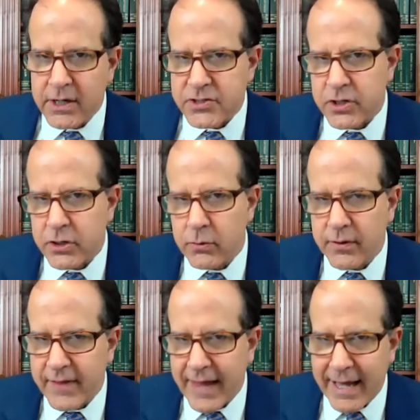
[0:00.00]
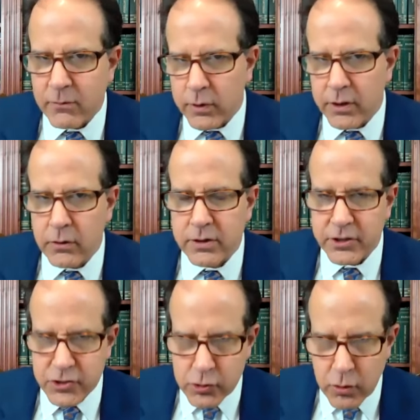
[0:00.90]
So that will
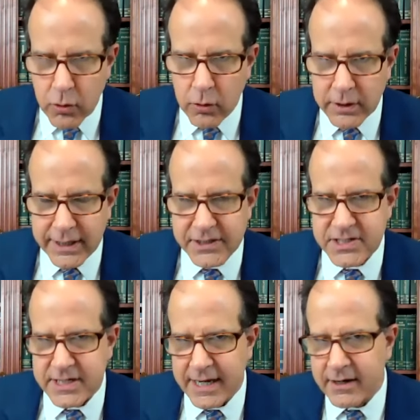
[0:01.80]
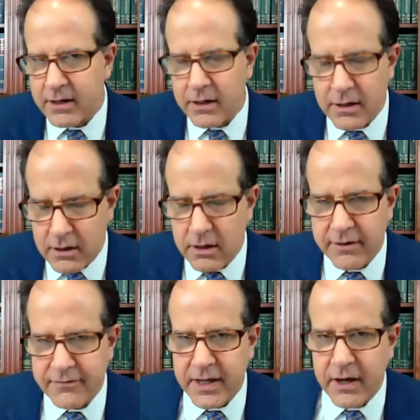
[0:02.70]
control instead
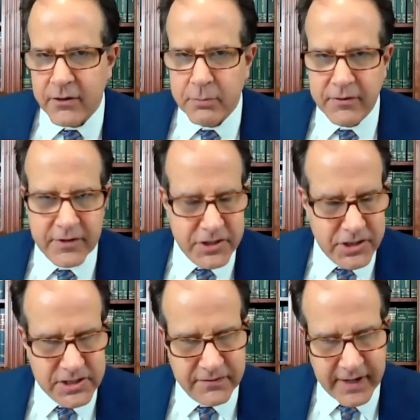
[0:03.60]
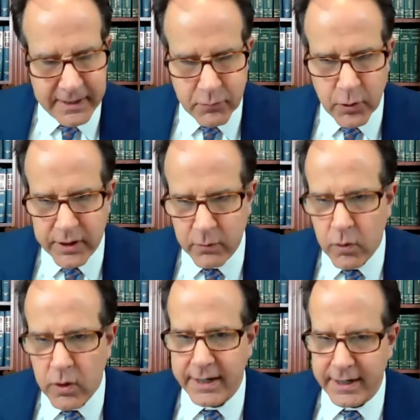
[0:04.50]
of the other provisions of eight point
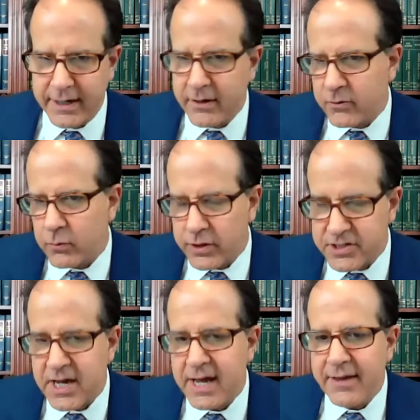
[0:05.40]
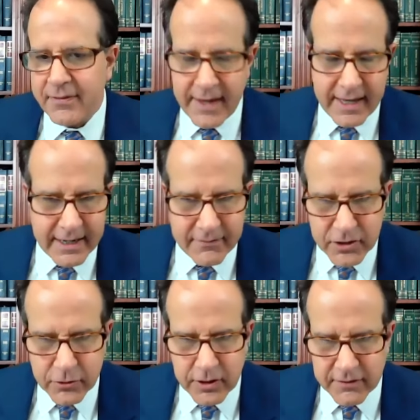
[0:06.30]
one. In other words, they have a
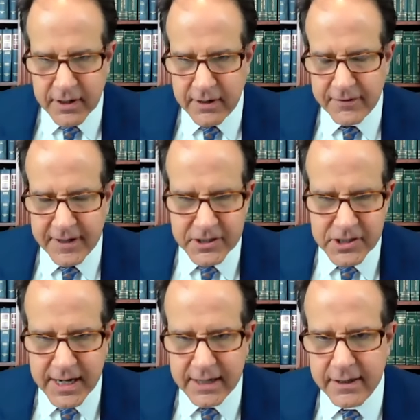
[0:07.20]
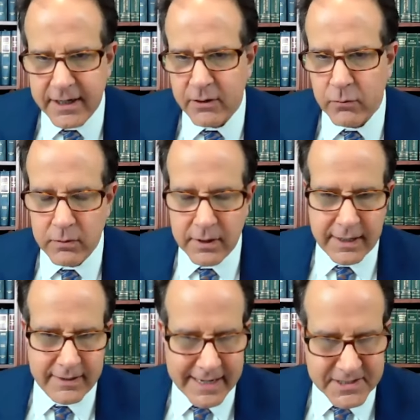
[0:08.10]
duty of confidentiality,
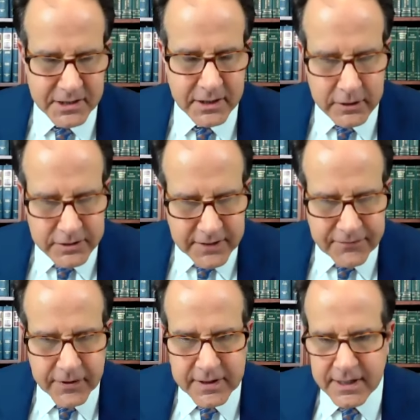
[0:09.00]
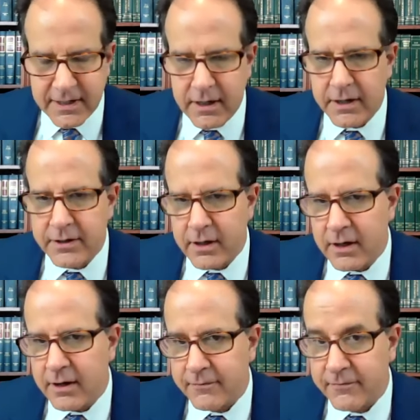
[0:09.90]
and that's a little different than an,
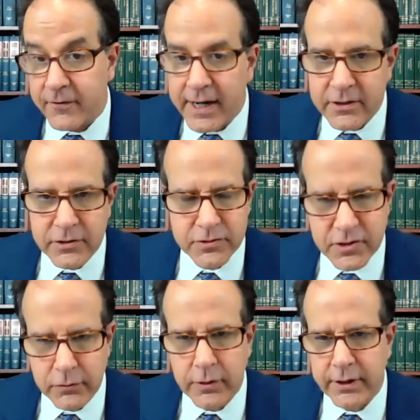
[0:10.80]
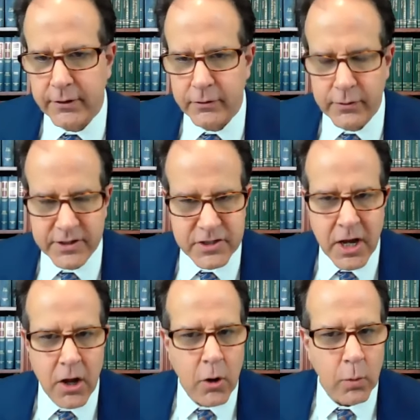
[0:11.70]
a friend who's a lawyer who is
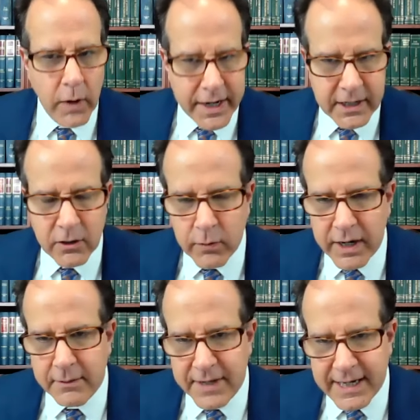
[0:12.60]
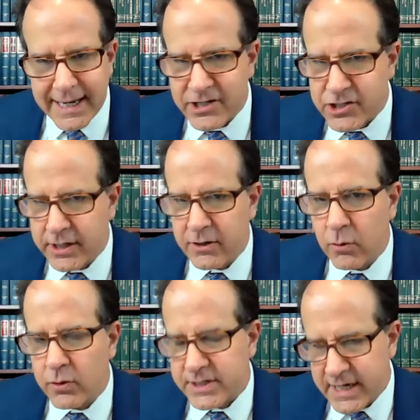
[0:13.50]
writing a recommendation
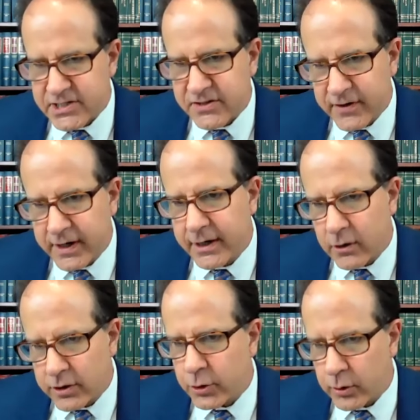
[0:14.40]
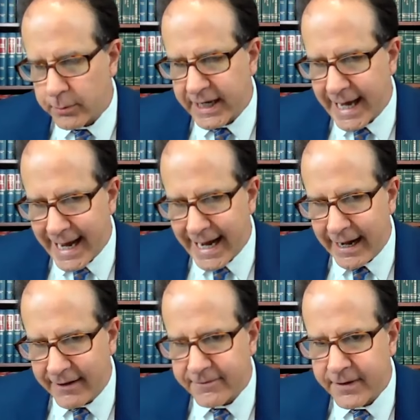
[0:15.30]
or testifying on your
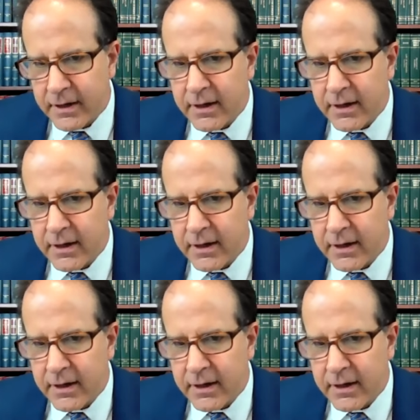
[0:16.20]
behalf.